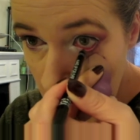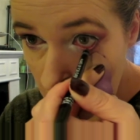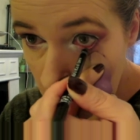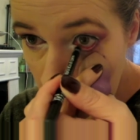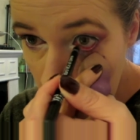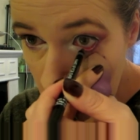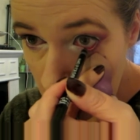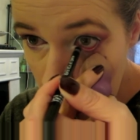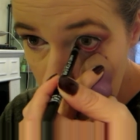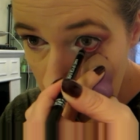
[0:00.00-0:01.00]

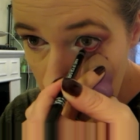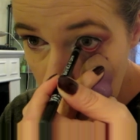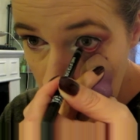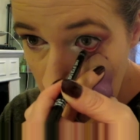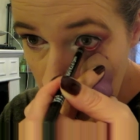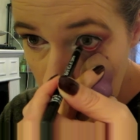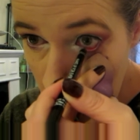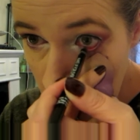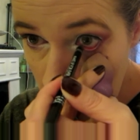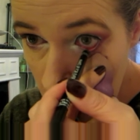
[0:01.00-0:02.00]

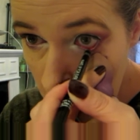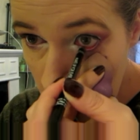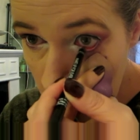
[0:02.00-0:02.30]
Nothing is said.